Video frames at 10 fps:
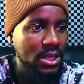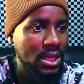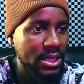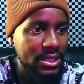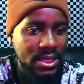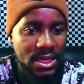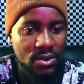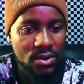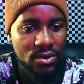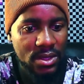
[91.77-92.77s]
And I
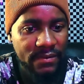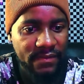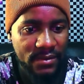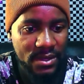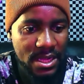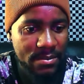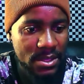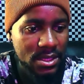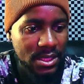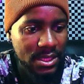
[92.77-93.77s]
don't know if
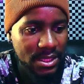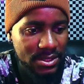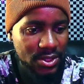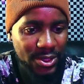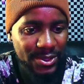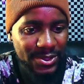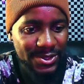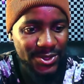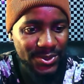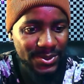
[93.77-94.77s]
Nabi is going
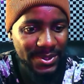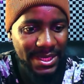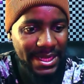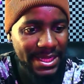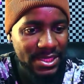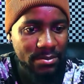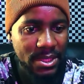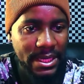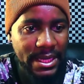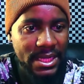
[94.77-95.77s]
to like him,
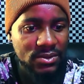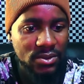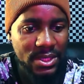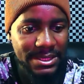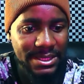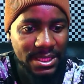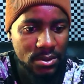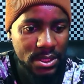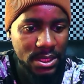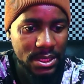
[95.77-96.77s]
but guys, with your understanding,
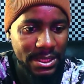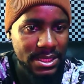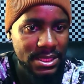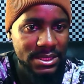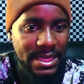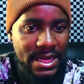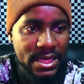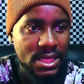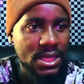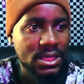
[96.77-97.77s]
you can rate this guy
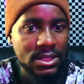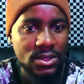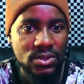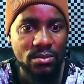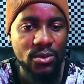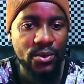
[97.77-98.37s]
Dylan Solomon.